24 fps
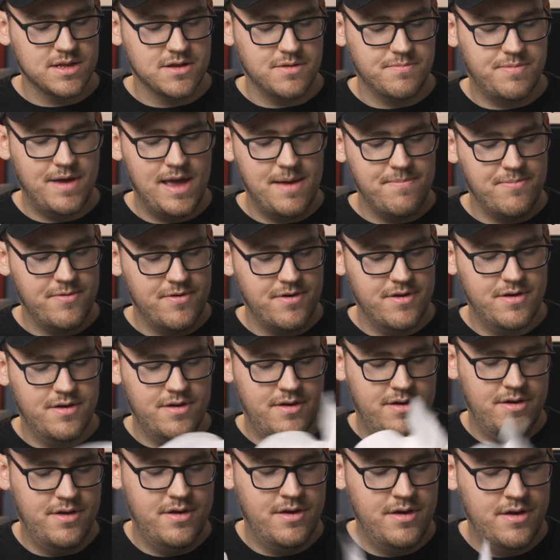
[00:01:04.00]
little paper,
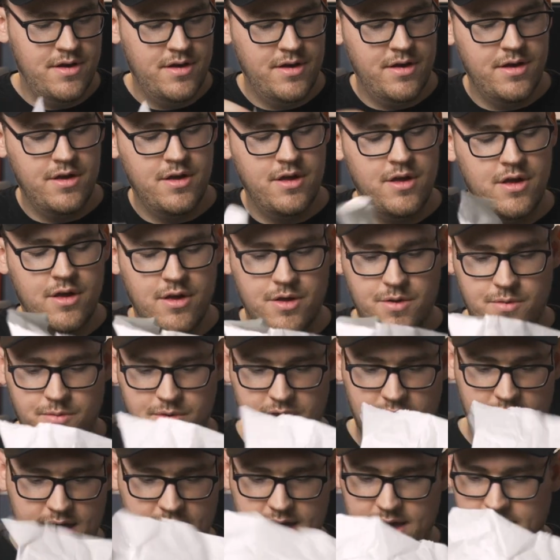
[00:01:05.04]

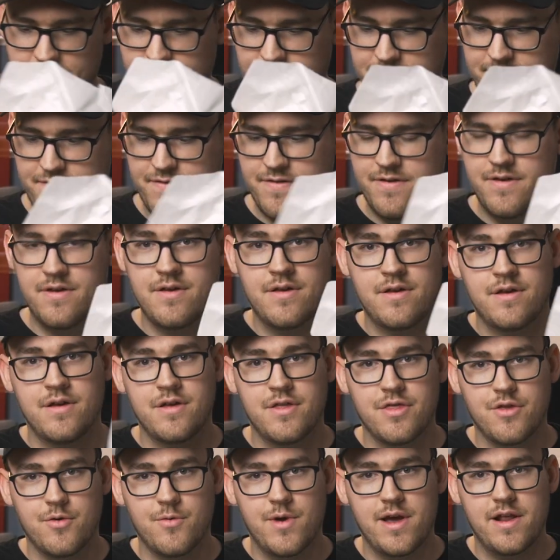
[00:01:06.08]
we have
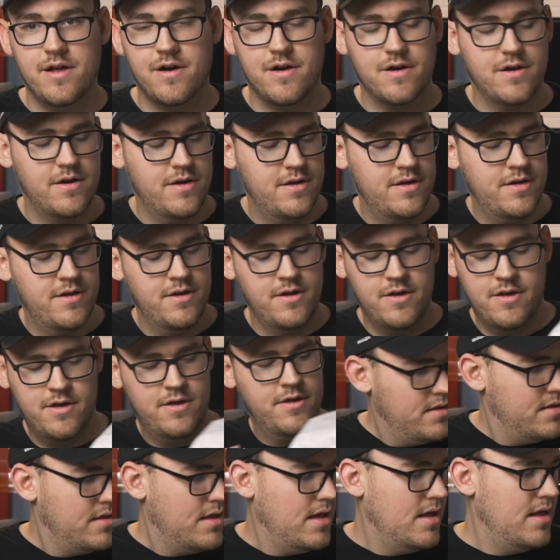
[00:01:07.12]
the Radar.
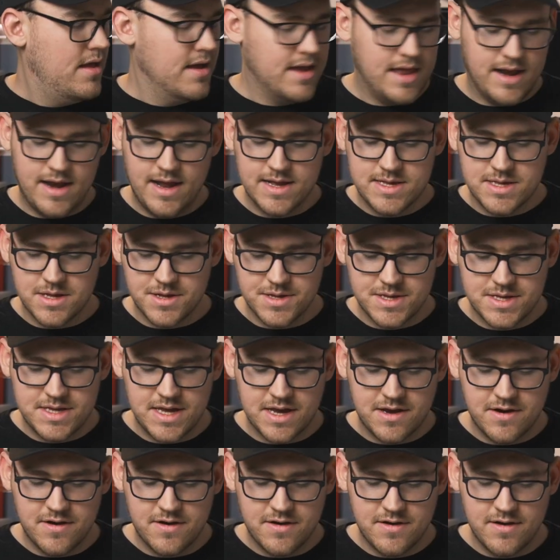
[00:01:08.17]
I got a nice little
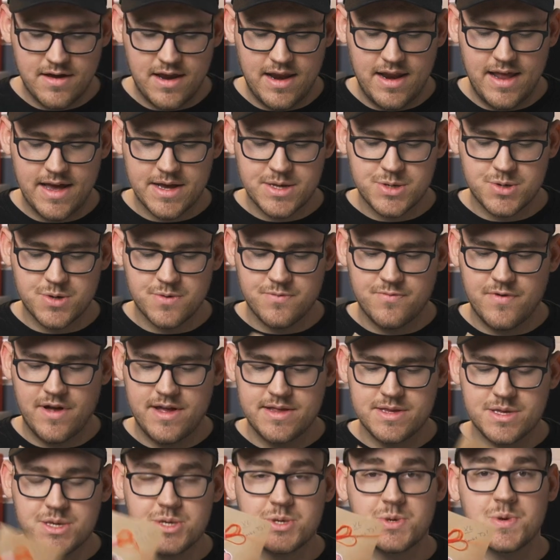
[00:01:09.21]
sticker and an extra
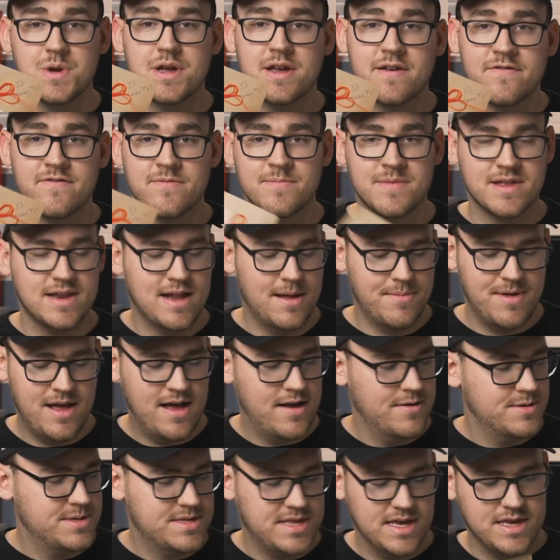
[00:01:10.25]
red string from Kendama
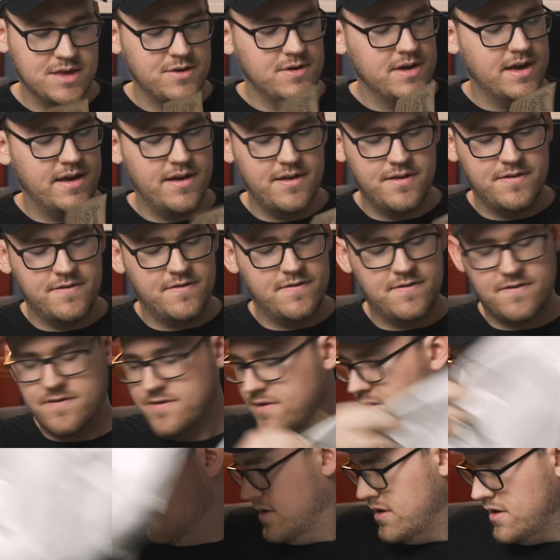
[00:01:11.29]
House. Thank you guys.
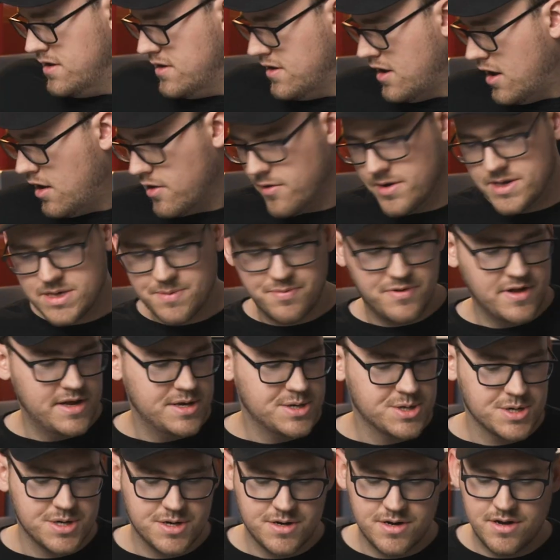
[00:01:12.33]
Always a
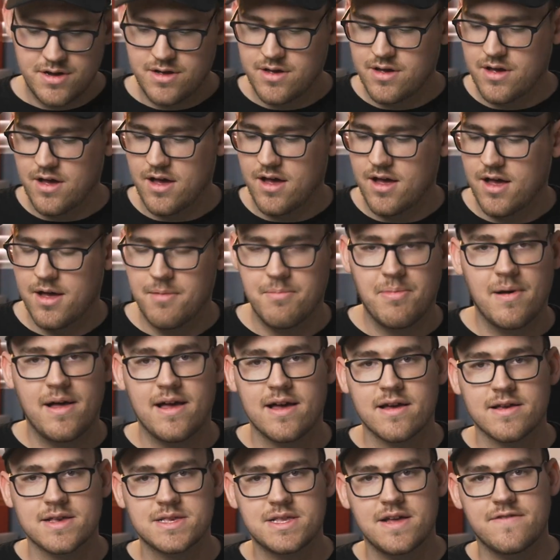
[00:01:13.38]
pleasure
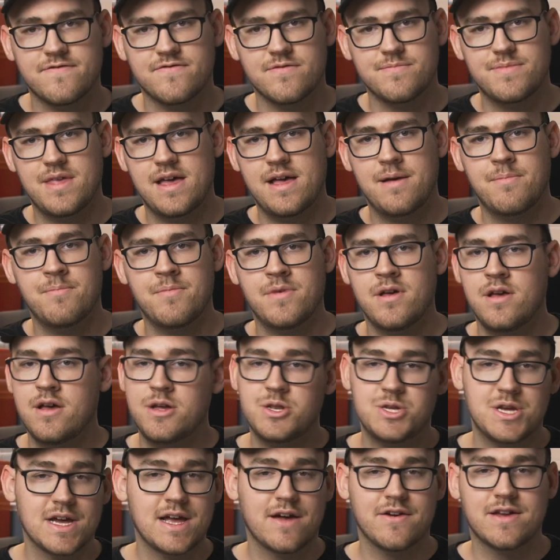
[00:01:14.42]
buying stuff from them.
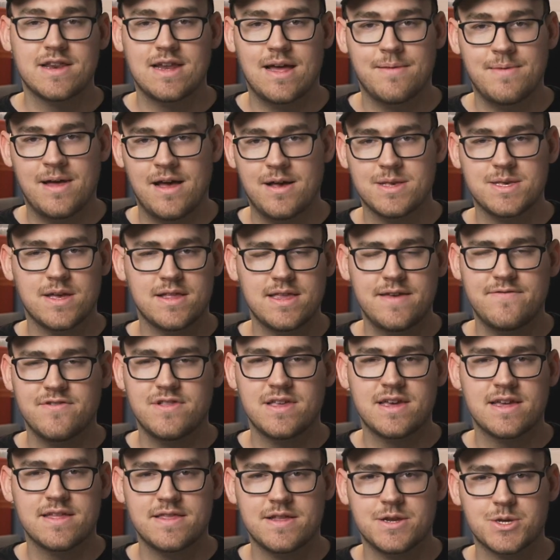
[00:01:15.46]
Check out Kendama House. I'll leave a
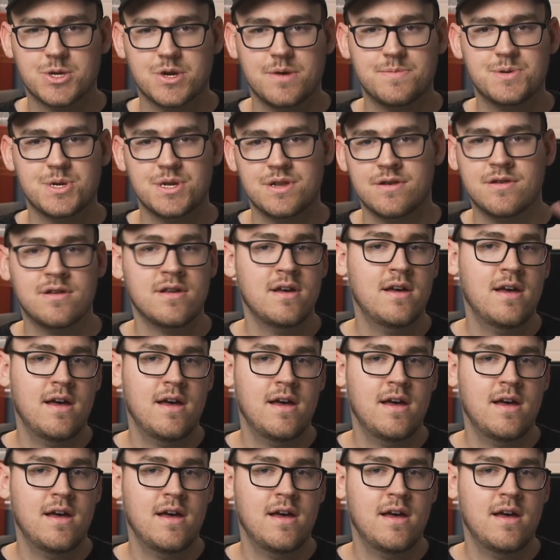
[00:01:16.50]
link in the description.